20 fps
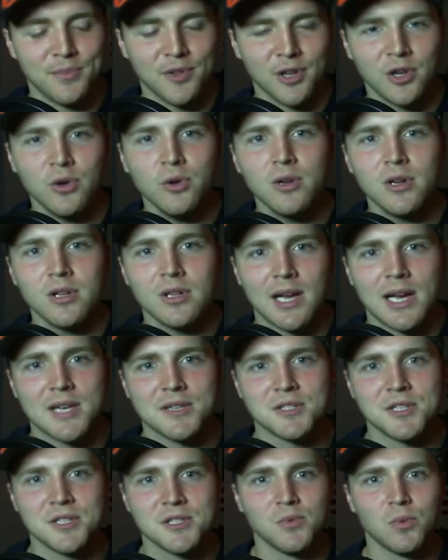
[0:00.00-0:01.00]
the Kuda
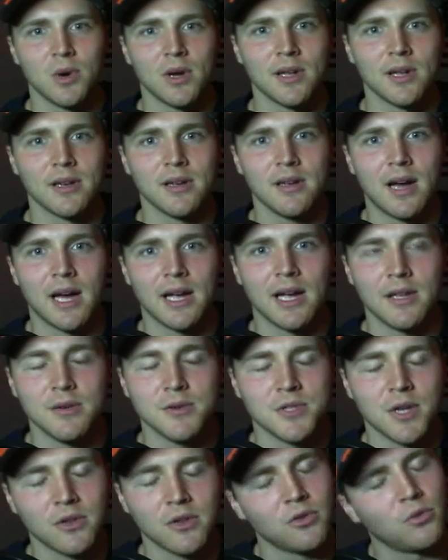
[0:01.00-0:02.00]
class is what I
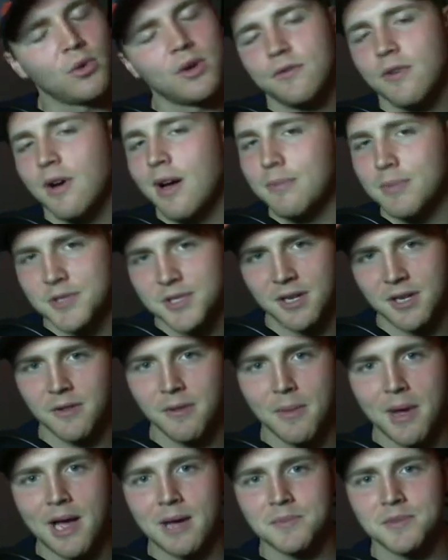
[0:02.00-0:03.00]
use on 25% of
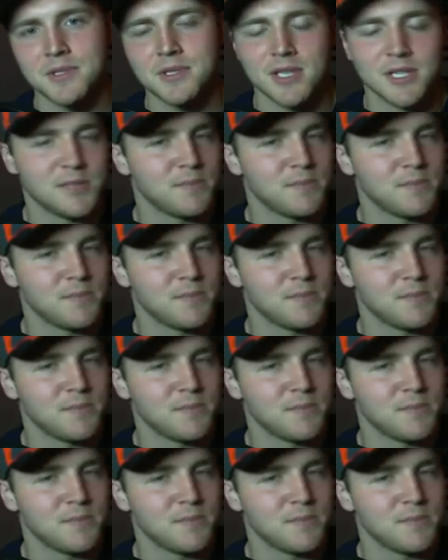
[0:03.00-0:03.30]
the maps. It's